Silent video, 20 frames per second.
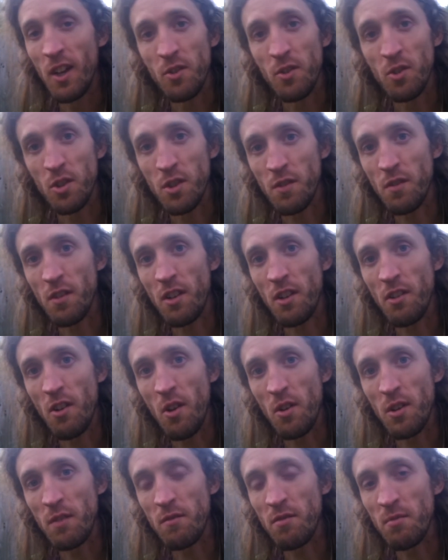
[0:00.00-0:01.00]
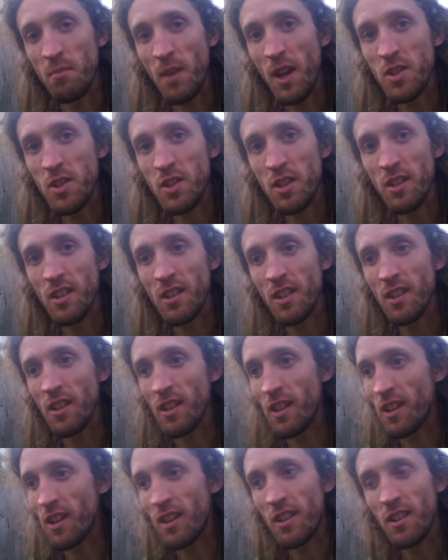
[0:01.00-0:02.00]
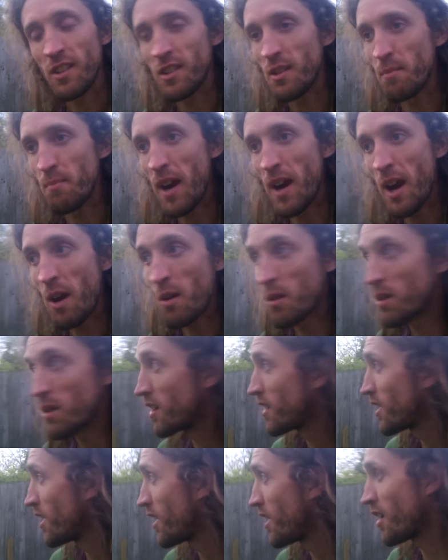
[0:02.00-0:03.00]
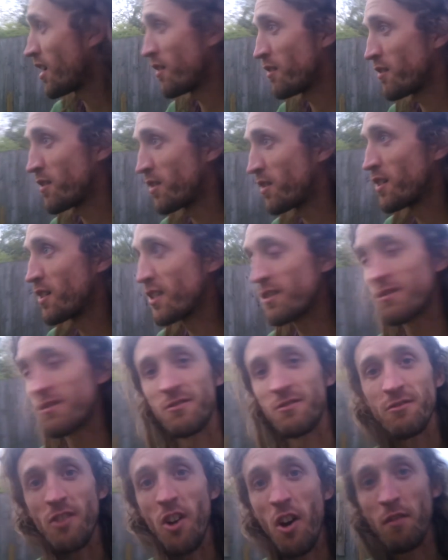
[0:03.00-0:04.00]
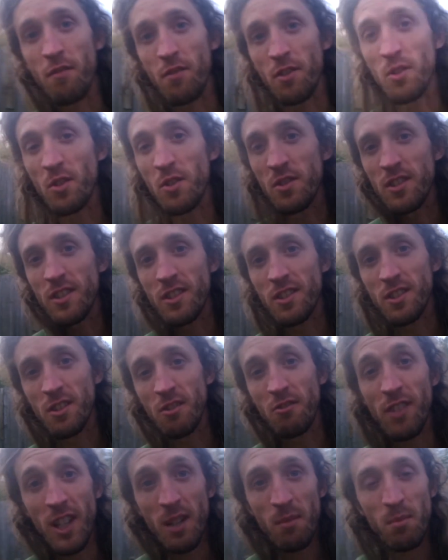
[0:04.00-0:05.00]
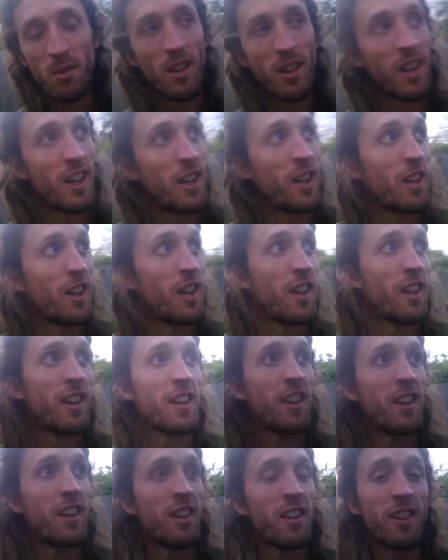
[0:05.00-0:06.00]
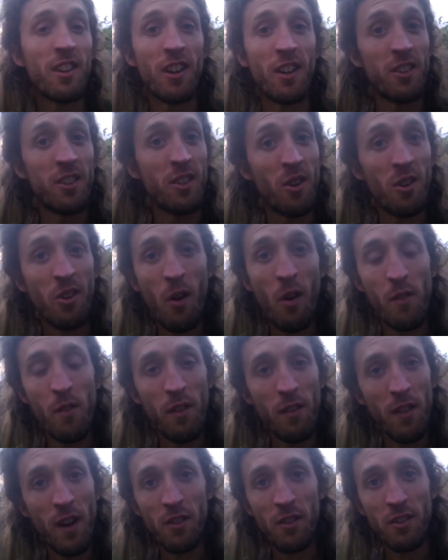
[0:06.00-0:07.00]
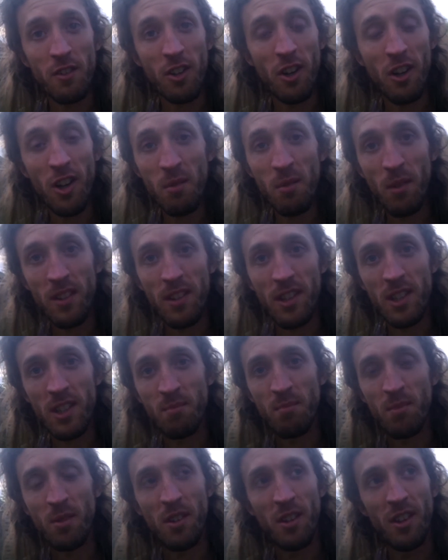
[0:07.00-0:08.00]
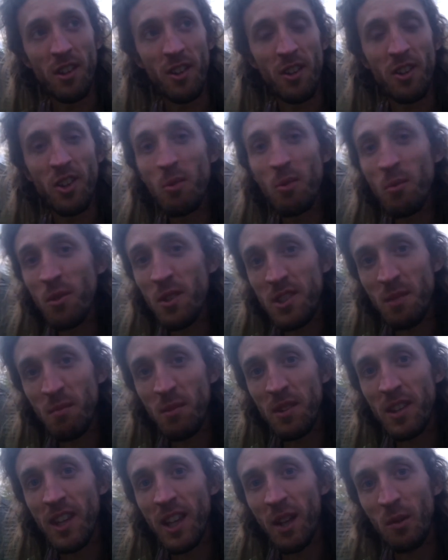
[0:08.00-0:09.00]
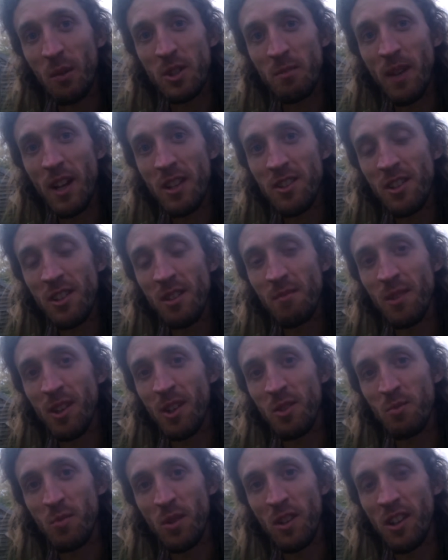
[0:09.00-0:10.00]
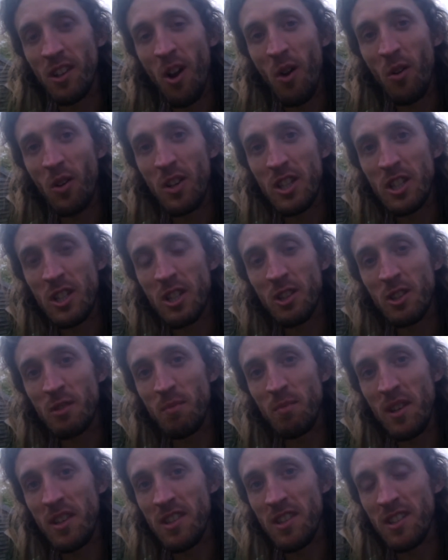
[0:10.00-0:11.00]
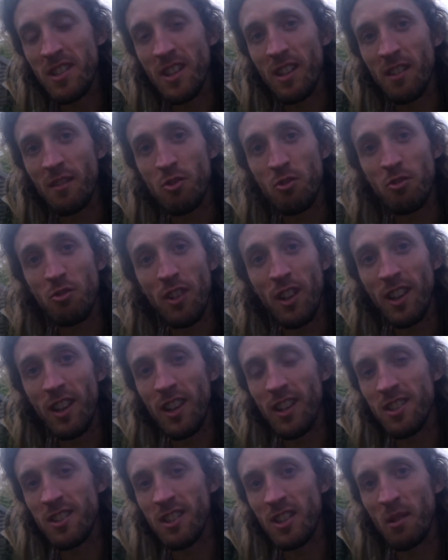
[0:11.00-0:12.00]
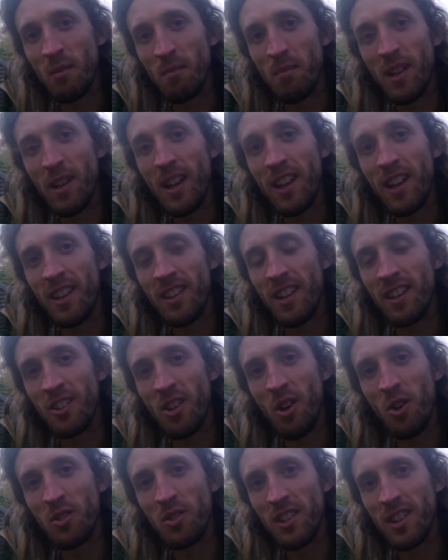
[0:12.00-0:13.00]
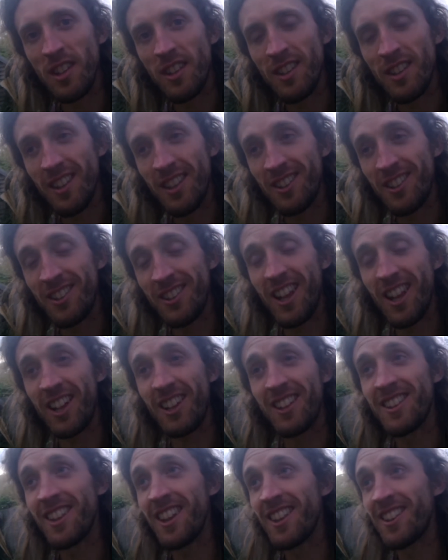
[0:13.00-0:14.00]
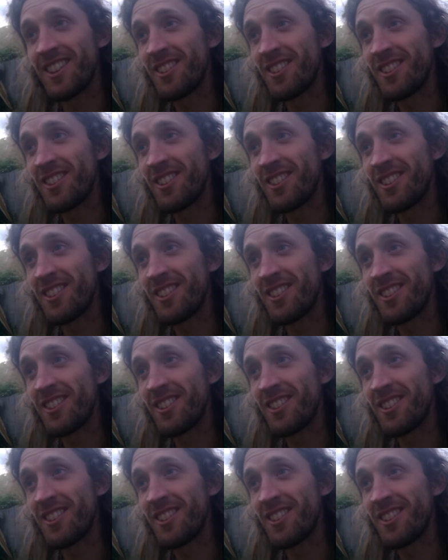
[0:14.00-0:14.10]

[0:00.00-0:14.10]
Just for your own information, like the power of raw foods is incredible. I don't know if you've ever thought about this, but humans seem to think we're special because we're the only species out of trillions on the planet that don't that that, that